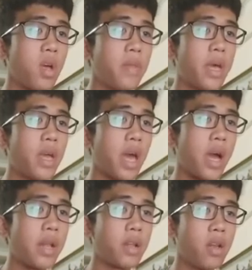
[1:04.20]
They
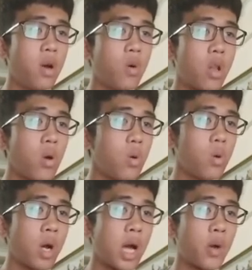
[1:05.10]
had no
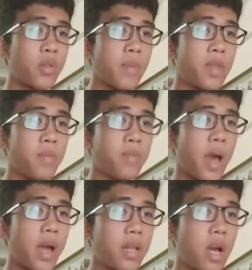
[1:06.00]
clue how something
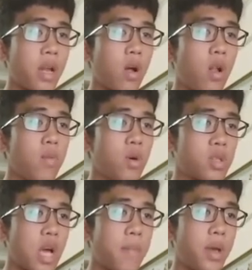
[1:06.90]
bad had
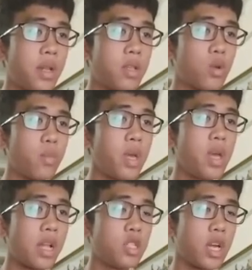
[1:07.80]
almost happened to
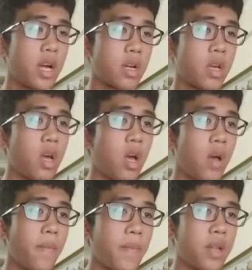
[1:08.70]
me and Jack.
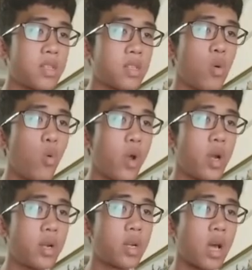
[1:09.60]
It's so
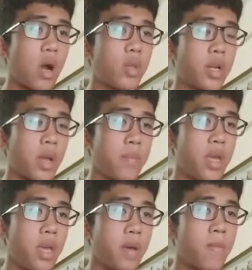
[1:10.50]
weird how that can
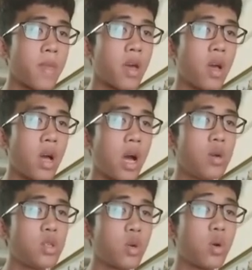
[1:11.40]
be. How
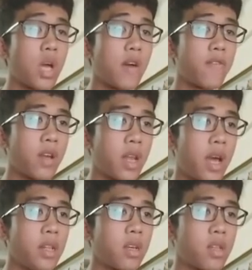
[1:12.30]
you could have a
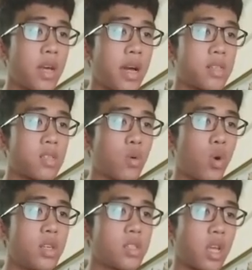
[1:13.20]
night that's the
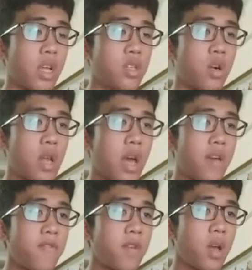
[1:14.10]
worst in your
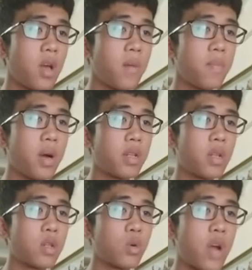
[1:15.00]
life,
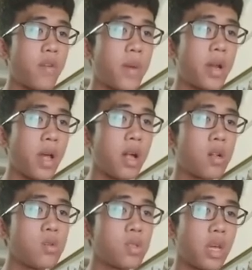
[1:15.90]
but to everybody
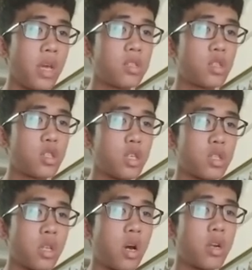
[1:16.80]
else, it's just
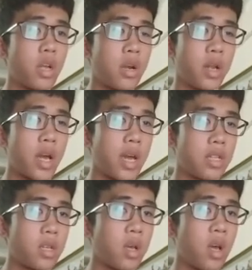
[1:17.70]
an ordinary
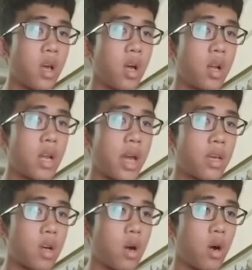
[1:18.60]
night.
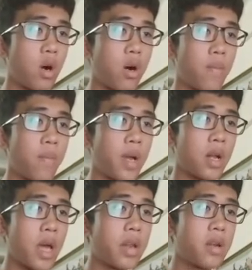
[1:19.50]
Like on my
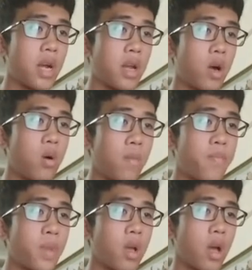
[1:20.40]
calendar at
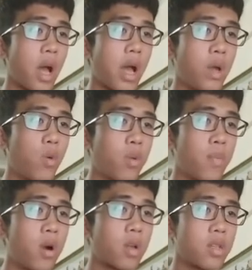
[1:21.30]
home, I would
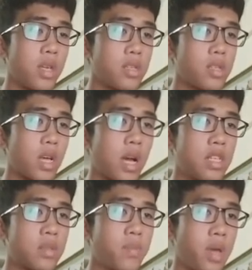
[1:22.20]
mark this
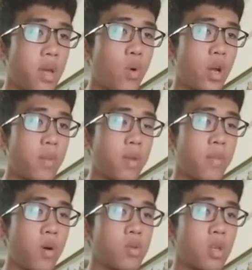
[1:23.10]
as being one of the
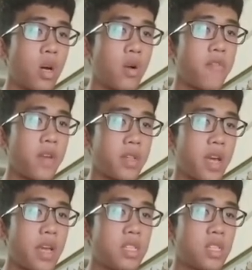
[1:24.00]
most horrific
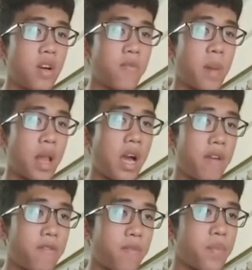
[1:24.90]
days of my
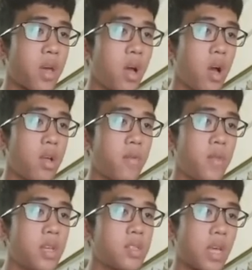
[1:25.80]
life.
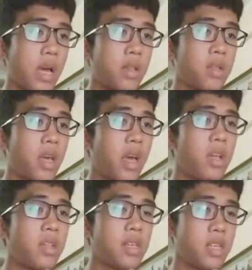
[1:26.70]
This and the day
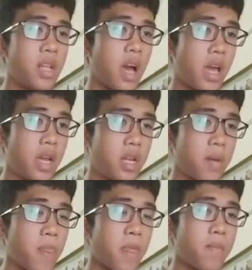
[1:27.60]
Daisy died.
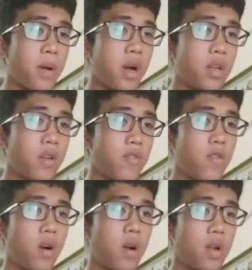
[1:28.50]
But
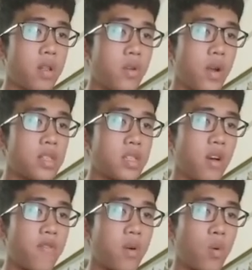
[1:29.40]
for the rest
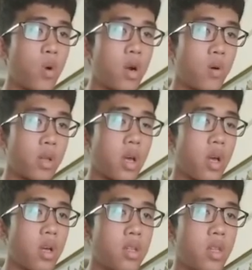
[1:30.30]
of the world,
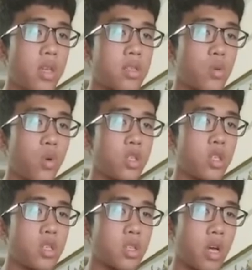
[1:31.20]
this was
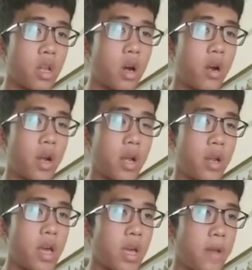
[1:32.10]
just an ordinary
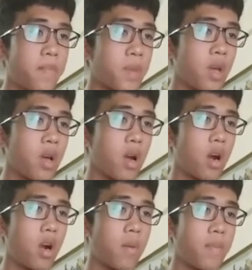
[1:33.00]
day.
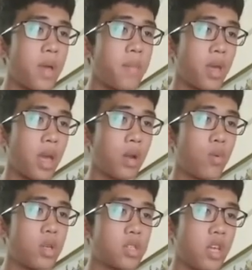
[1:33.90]
Or maybe it
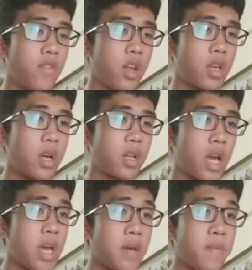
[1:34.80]
was even a good
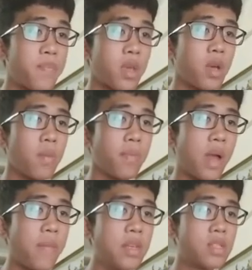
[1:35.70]
day.
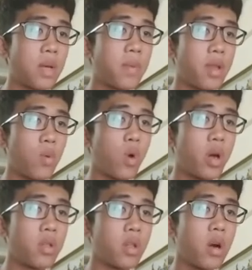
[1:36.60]
Maybe somebody
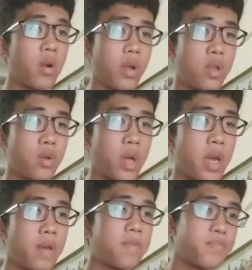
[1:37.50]
won the lottery
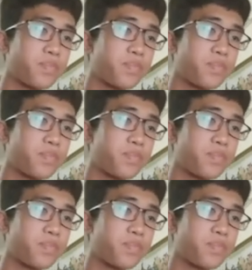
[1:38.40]
today.